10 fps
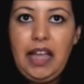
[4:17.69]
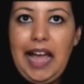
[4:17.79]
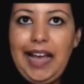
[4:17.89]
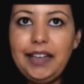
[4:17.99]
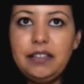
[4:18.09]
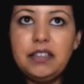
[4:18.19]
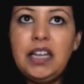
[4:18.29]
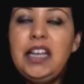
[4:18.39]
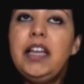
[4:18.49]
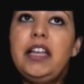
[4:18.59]
And
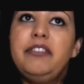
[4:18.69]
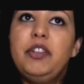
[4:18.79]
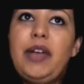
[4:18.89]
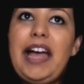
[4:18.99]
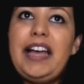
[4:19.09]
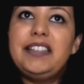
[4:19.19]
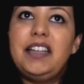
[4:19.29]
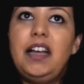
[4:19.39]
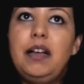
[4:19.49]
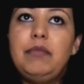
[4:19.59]
if you add
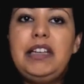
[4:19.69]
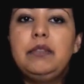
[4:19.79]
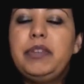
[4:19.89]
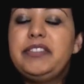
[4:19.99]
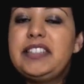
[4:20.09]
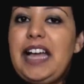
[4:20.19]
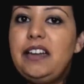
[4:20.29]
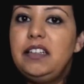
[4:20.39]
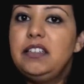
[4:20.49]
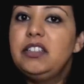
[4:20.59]
a little bit of
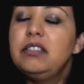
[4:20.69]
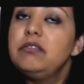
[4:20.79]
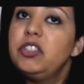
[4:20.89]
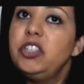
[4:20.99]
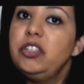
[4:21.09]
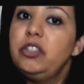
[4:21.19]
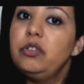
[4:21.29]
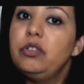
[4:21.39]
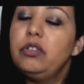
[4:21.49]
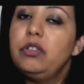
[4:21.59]
salad to
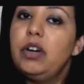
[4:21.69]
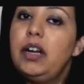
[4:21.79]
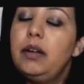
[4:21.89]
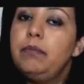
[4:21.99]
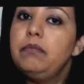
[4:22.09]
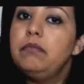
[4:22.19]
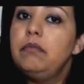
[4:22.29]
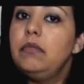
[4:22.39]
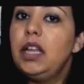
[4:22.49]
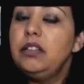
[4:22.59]
your
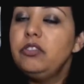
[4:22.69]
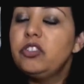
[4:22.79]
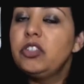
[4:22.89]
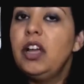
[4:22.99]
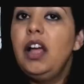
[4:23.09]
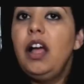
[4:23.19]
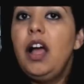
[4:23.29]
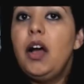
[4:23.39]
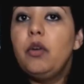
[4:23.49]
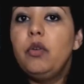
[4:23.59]
lunch,
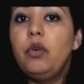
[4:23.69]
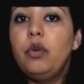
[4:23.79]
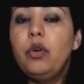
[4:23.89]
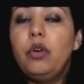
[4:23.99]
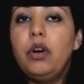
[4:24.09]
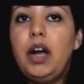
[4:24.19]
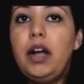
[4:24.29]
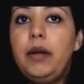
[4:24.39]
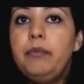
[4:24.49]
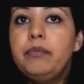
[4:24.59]
or
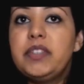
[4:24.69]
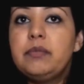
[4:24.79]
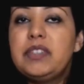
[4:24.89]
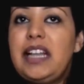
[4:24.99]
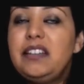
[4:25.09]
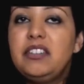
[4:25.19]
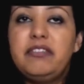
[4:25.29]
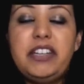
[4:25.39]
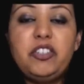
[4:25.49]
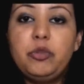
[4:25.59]
some salad of
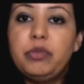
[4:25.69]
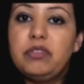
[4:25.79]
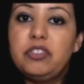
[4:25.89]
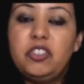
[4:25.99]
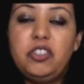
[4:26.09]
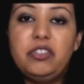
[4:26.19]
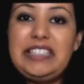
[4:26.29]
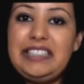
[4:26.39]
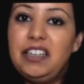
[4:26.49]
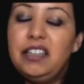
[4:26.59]
vegetables to your
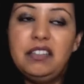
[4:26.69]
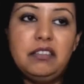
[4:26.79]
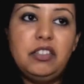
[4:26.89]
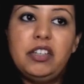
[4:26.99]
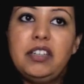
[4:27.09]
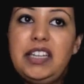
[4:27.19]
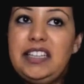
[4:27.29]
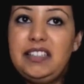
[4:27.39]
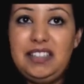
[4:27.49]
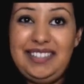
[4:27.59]
dinner,
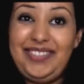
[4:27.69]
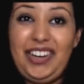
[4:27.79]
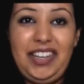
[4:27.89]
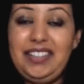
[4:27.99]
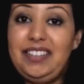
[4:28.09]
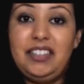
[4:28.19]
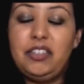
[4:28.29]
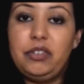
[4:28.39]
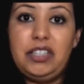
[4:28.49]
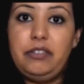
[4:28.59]
it's very easy
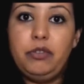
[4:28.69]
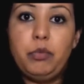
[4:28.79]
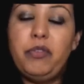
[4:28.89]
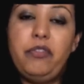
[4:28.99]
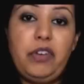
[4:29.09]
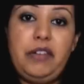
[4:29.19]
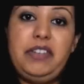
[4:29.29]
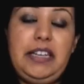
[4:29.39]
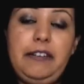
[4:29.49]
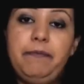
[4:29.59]
to achieve your 5 a
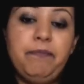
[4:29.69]
day,